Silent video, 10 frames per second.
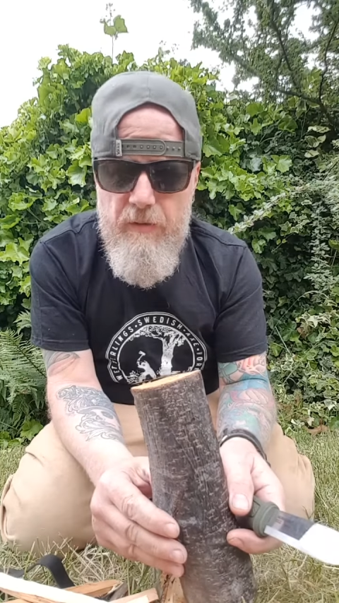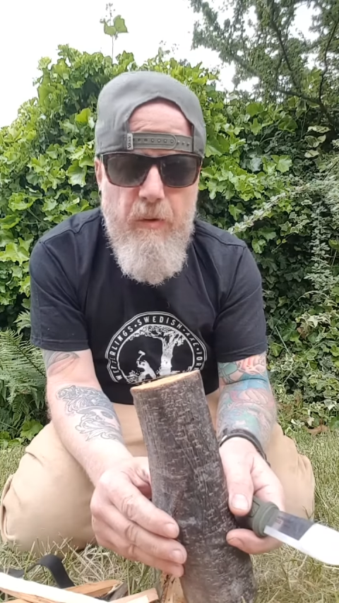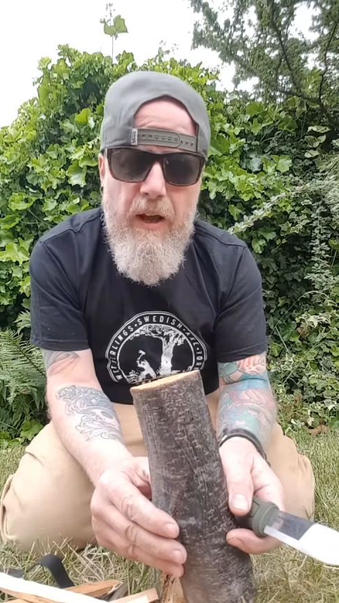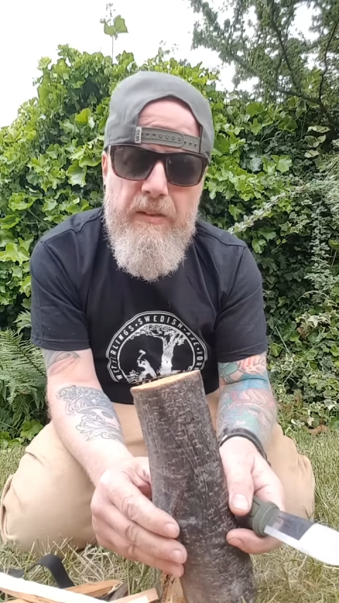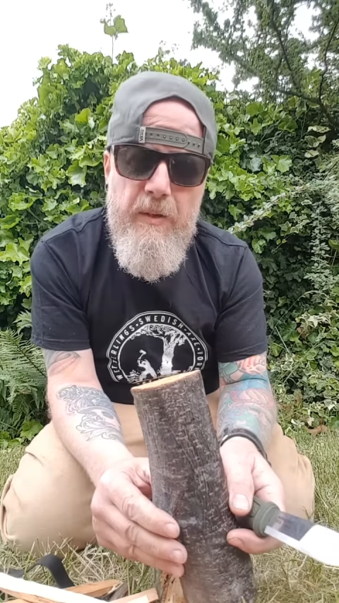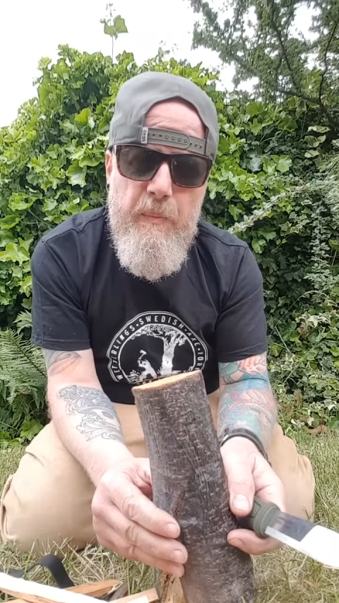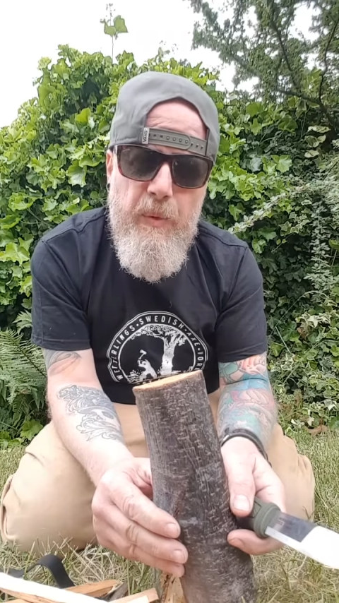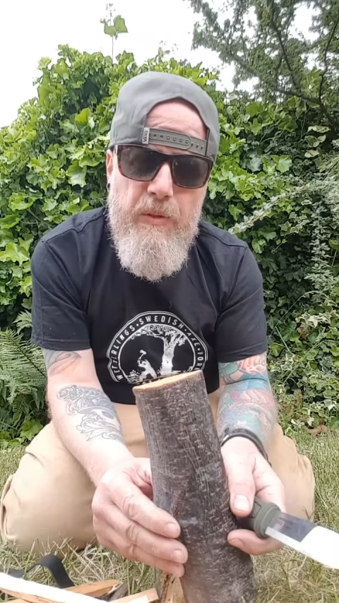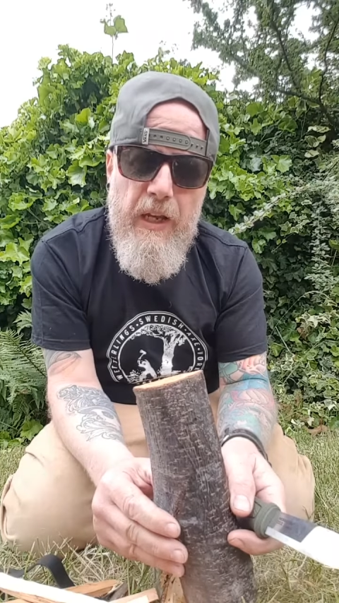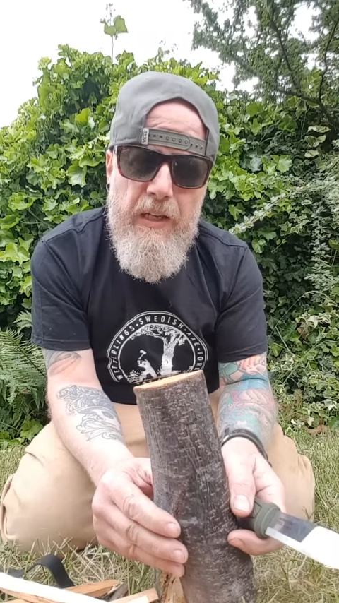Quite a
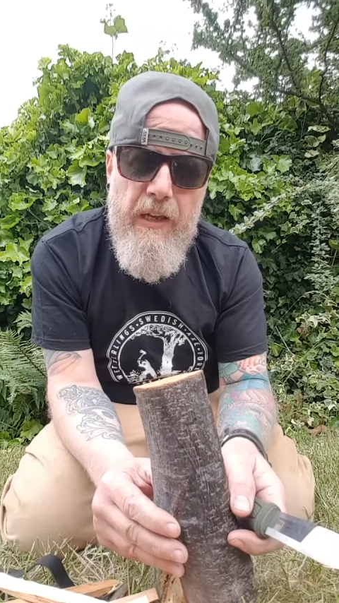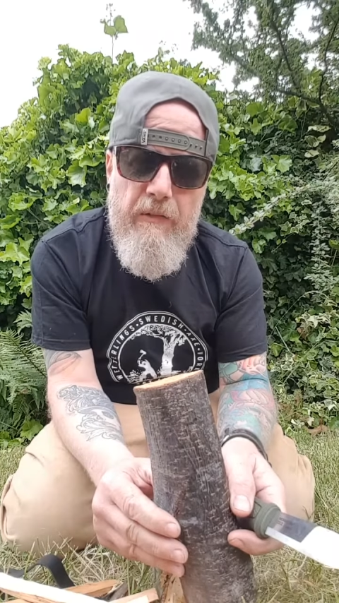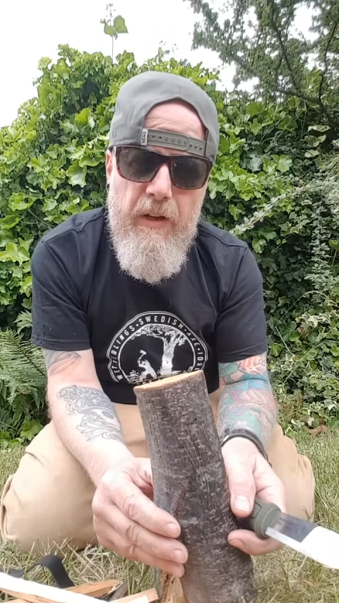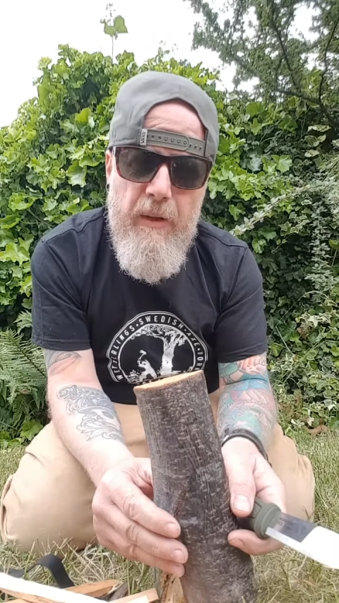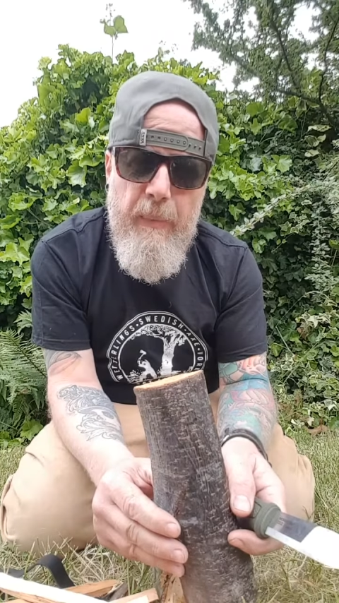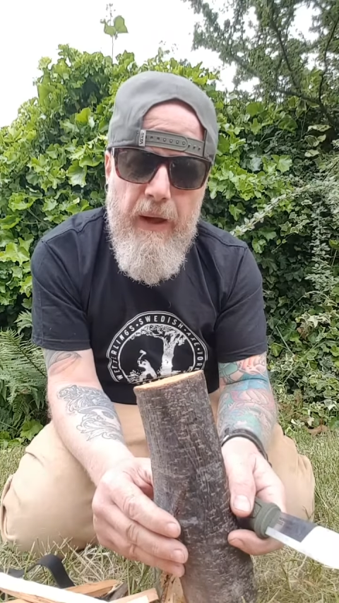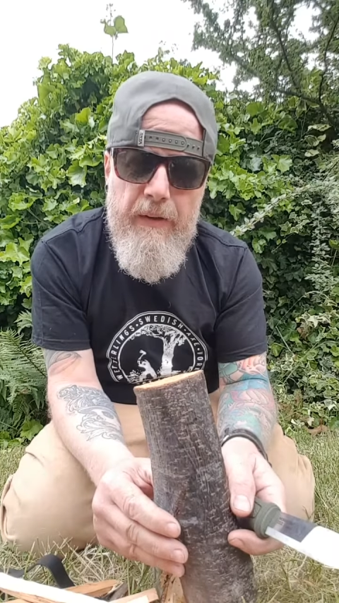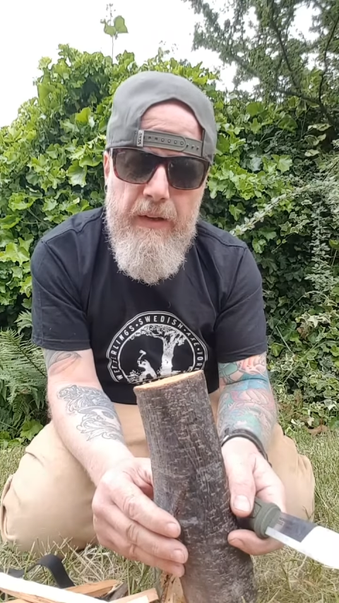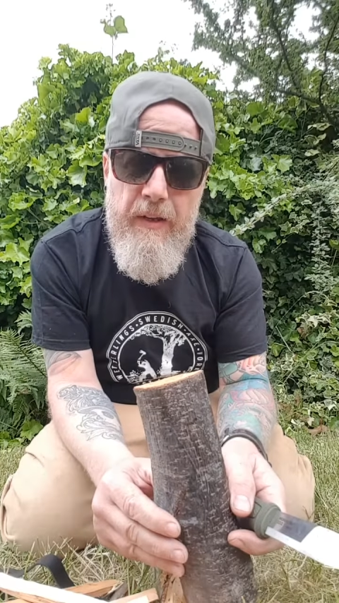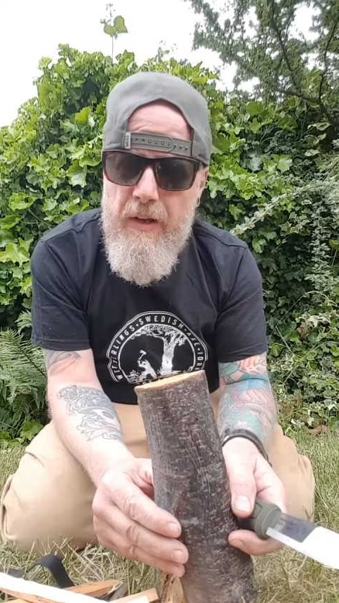simple technique, really,
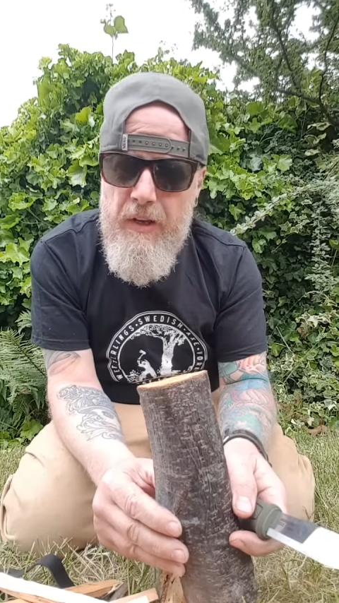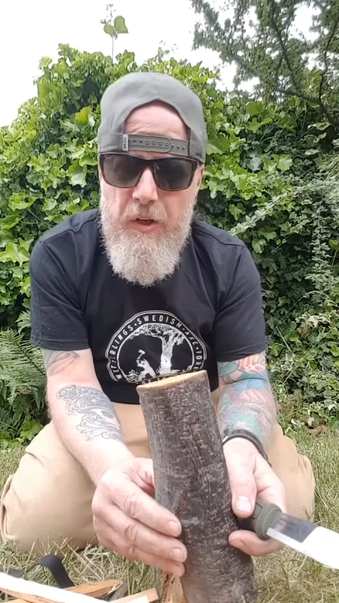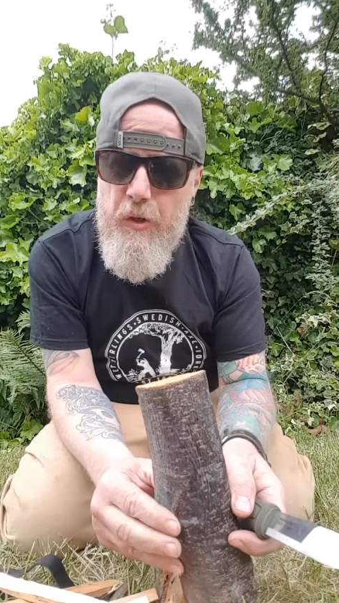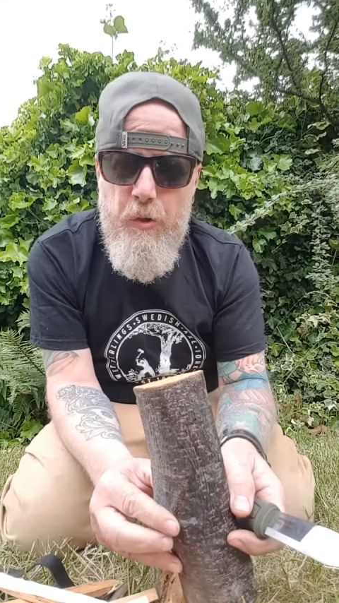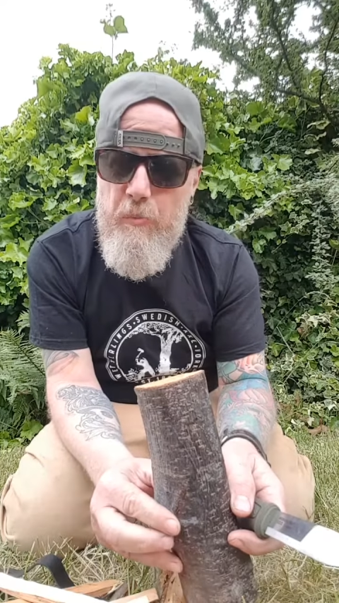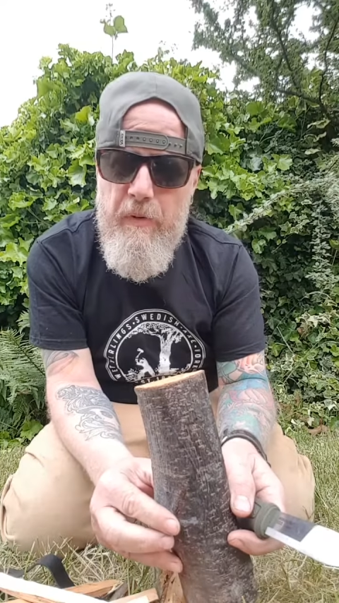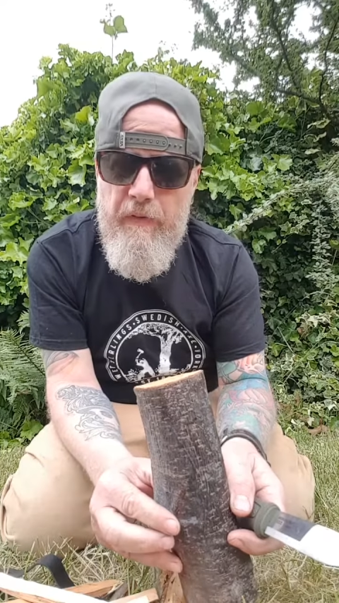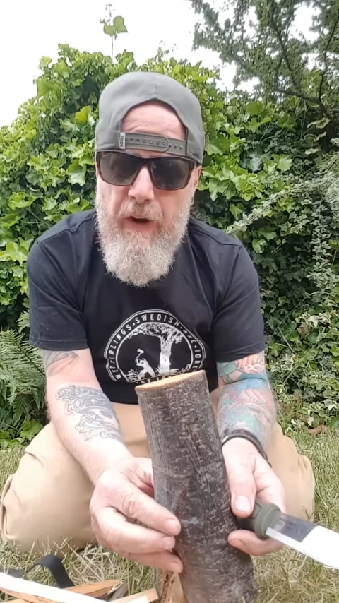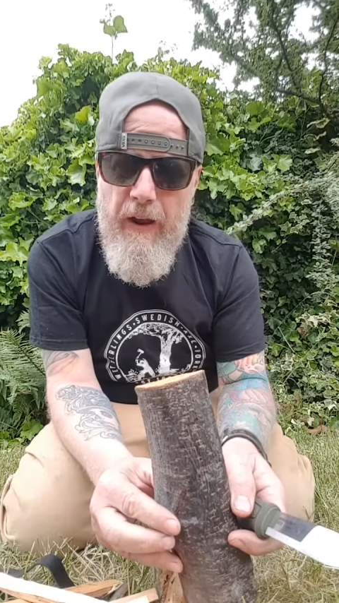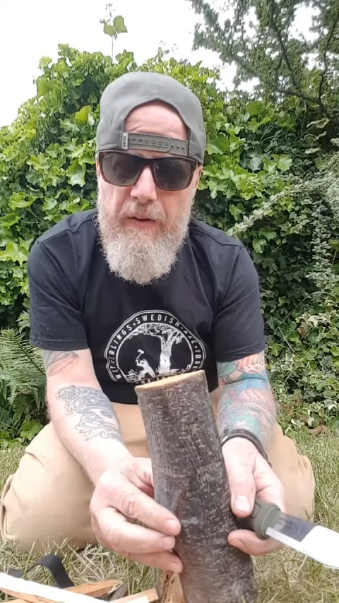batoning. You shouldn't be
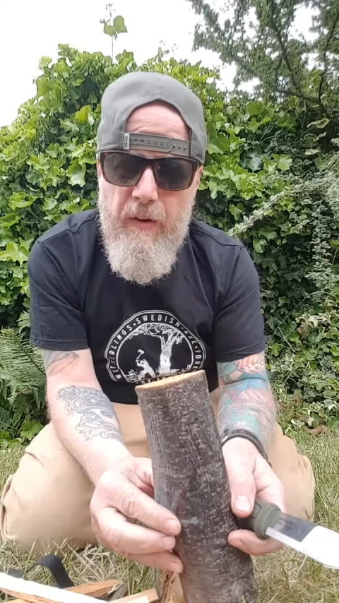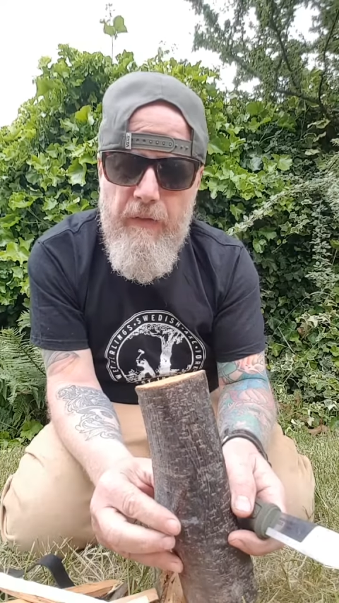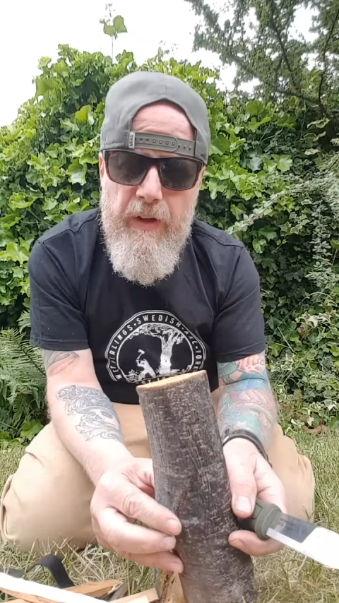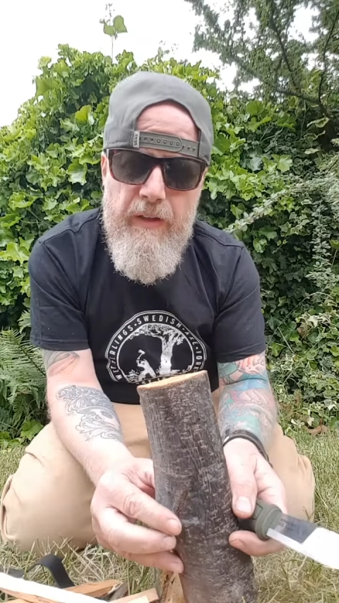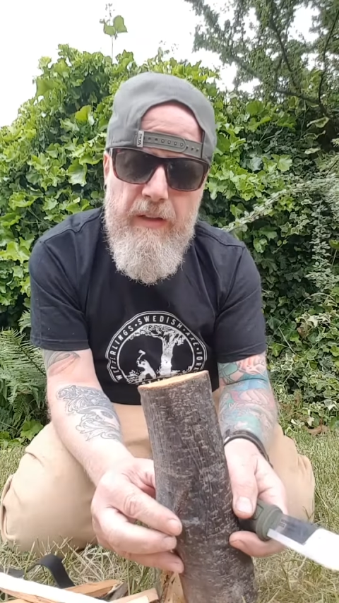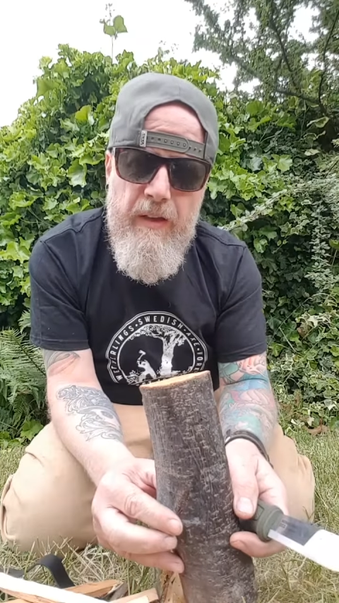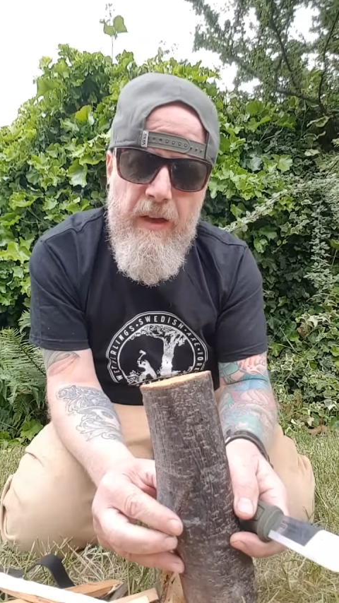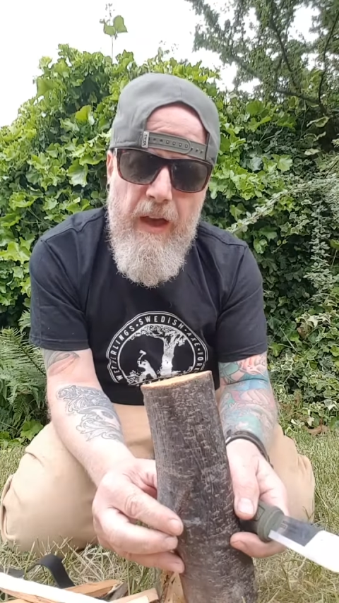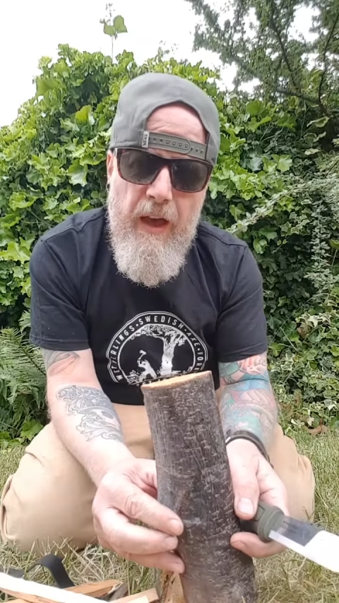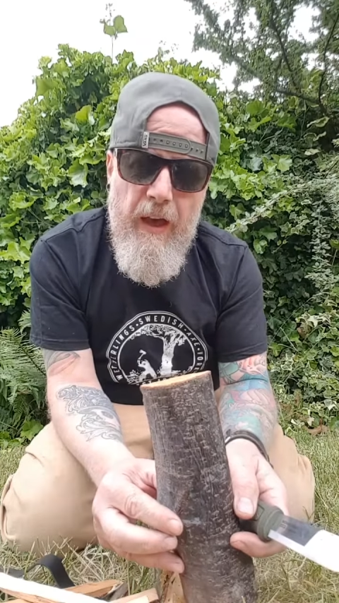frightened of it,
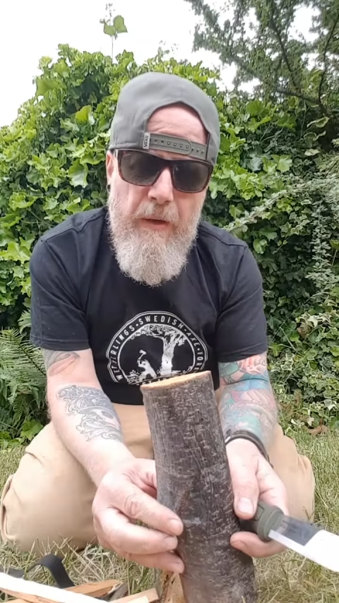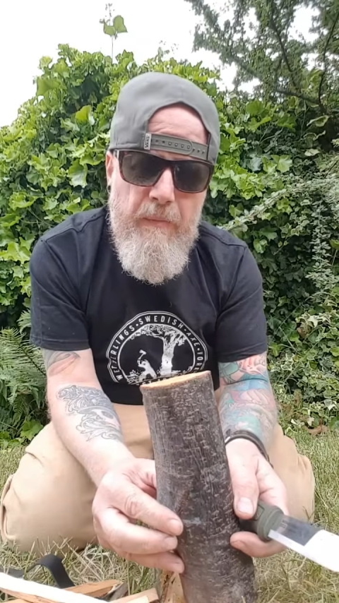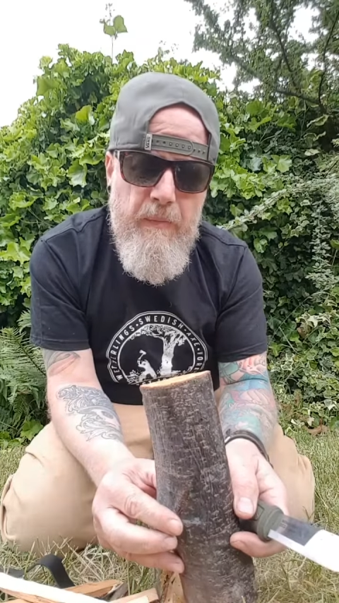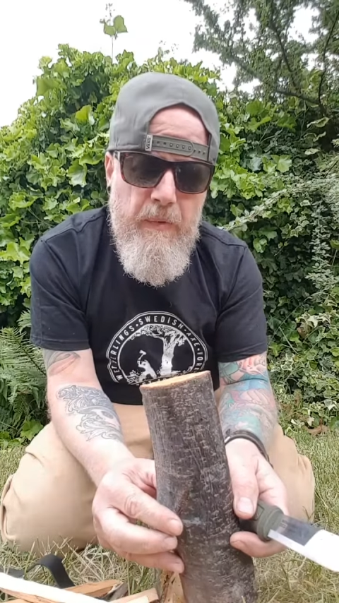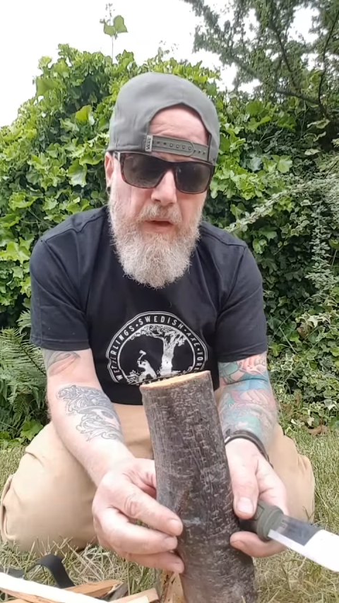and